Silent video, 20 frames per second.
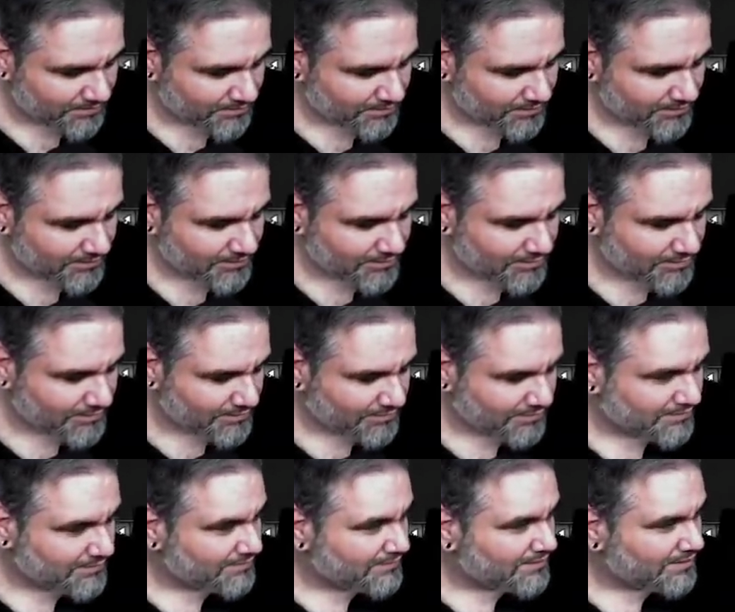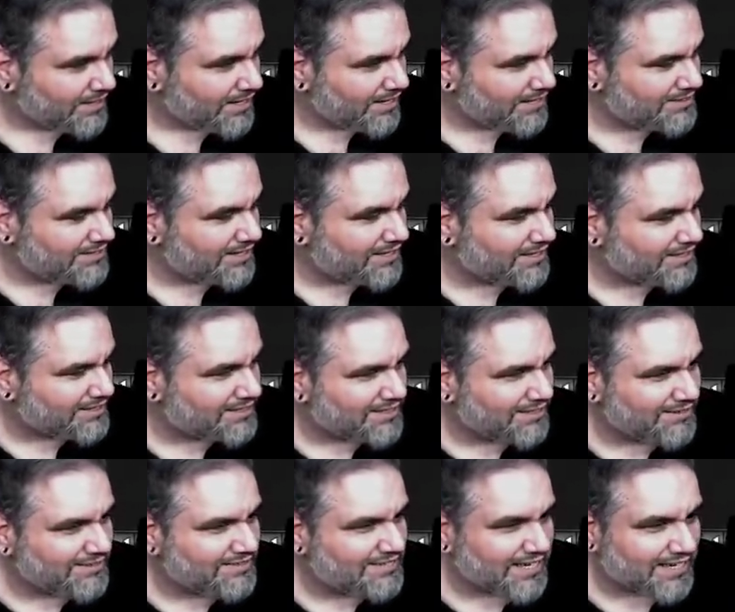Yeah, it just rained. Is it going to
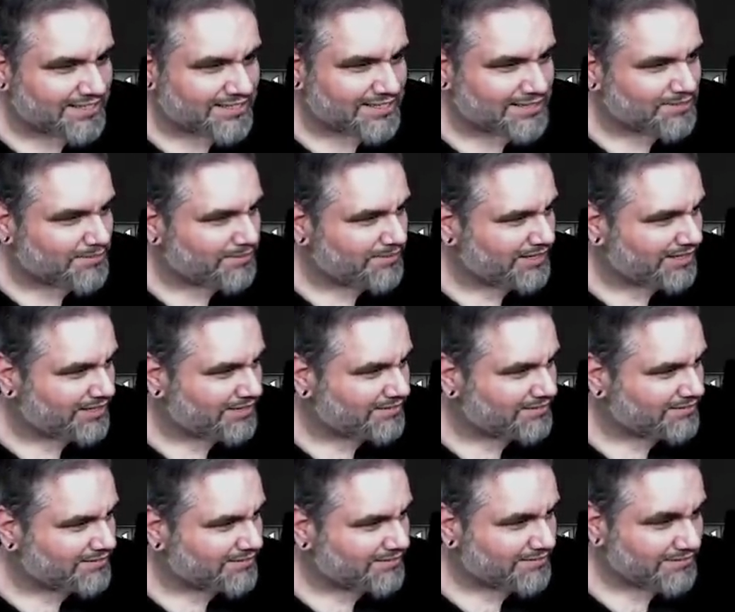snow in Texas when we go